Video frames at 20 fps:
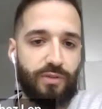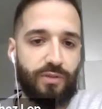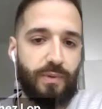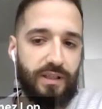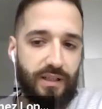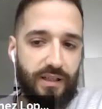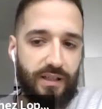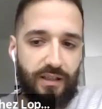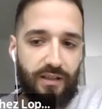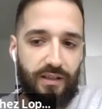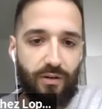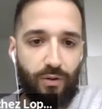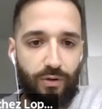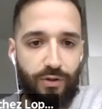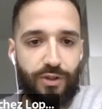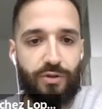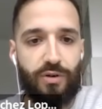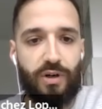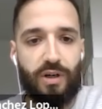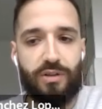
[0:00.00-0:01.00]
basically
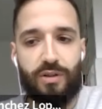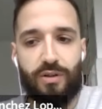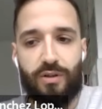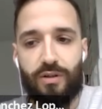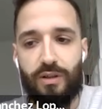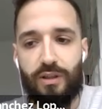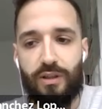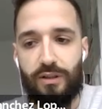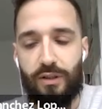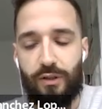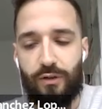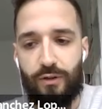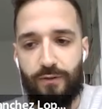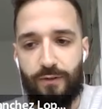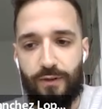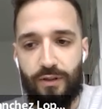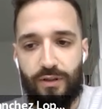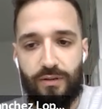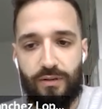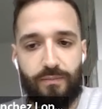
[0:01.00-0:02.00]
all structure in the
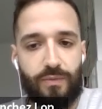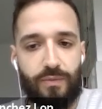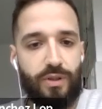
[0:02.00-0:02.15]
universe.